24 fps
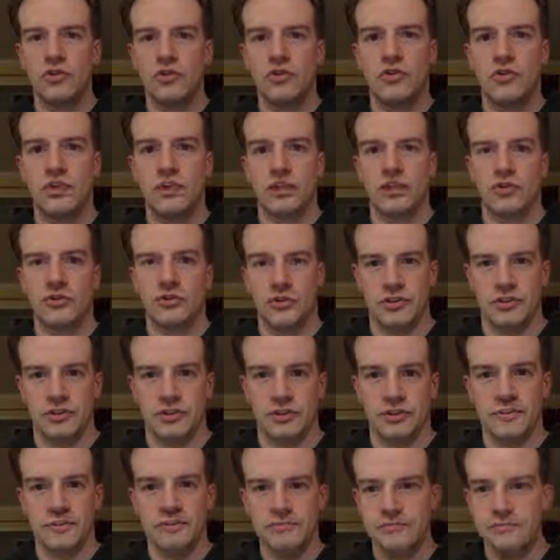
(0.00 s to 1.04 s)
current
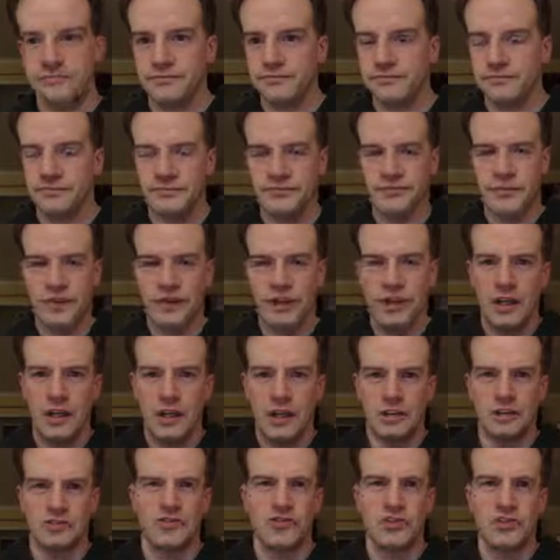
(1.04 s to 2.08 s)
electricity,
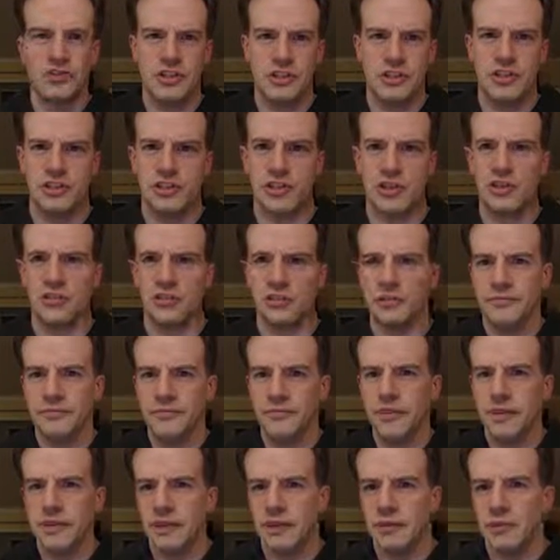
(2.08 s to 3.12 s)
in electricity in general,
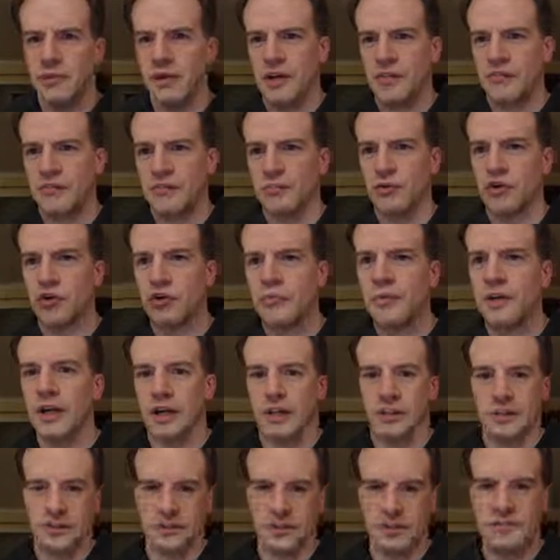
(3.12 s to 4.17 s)
we have some
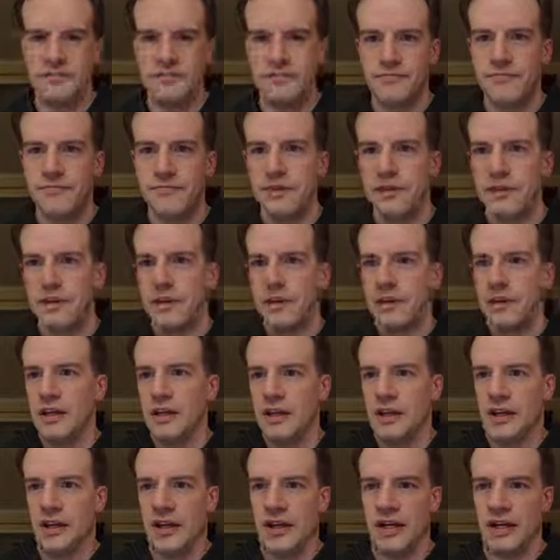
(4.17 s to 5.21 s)
terminology,
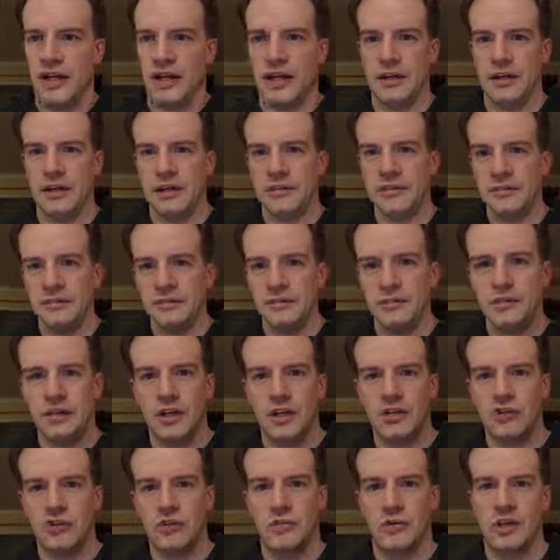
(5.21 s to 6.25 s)
and
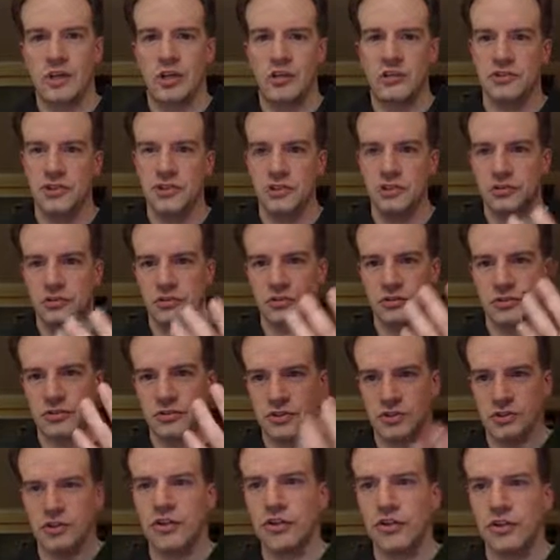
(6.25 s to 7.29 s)
that terminology includes
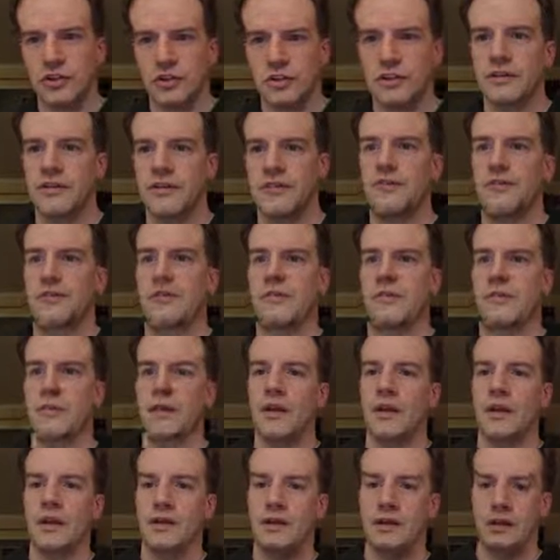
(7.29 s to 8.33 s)
the current,
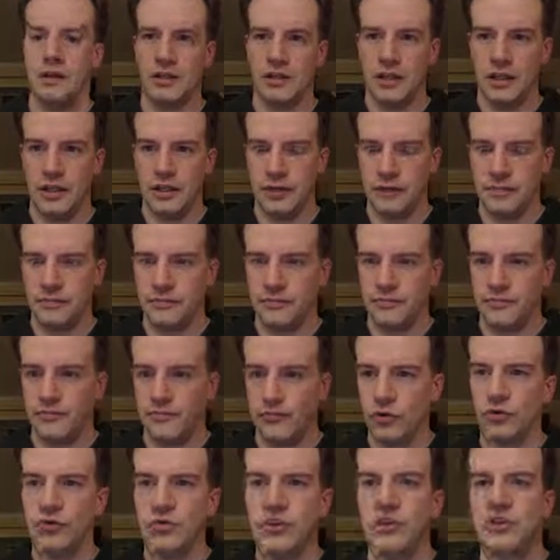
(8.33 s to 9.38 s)
the
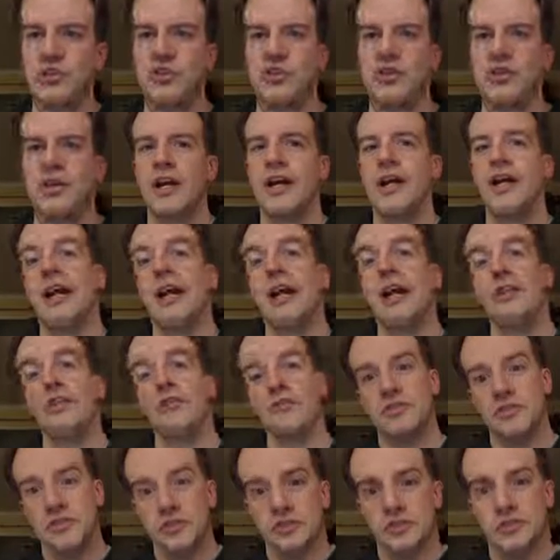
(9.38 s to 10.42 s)
voltage, and
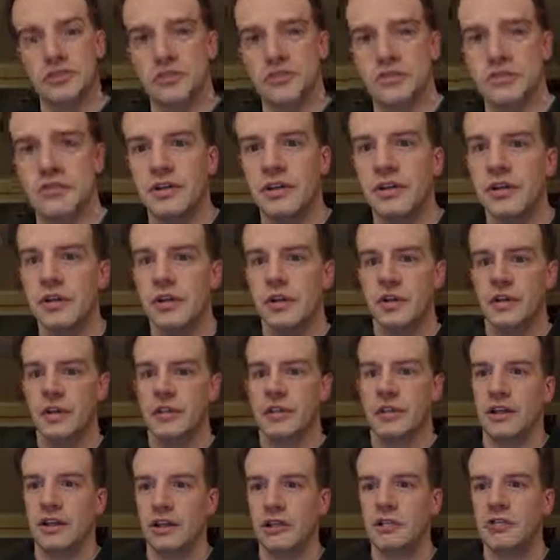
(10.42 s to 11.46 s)
the resistance.
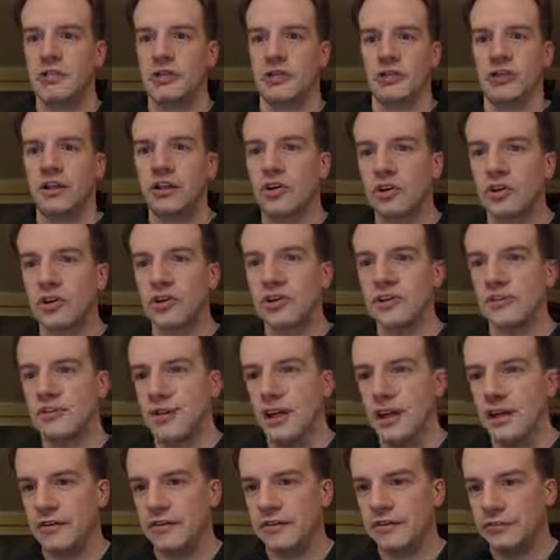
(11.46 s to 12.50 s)
Electric current is
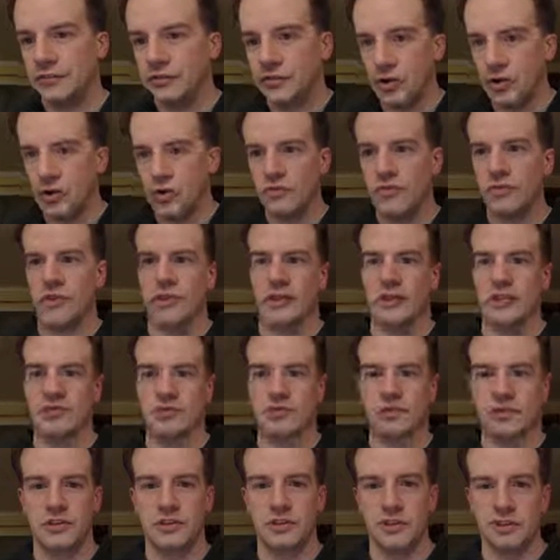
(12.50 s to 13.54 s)
that flow of
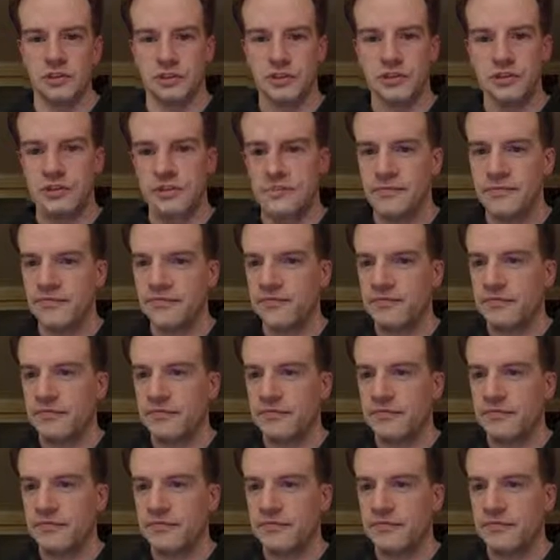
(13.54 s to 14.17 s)
electric charges,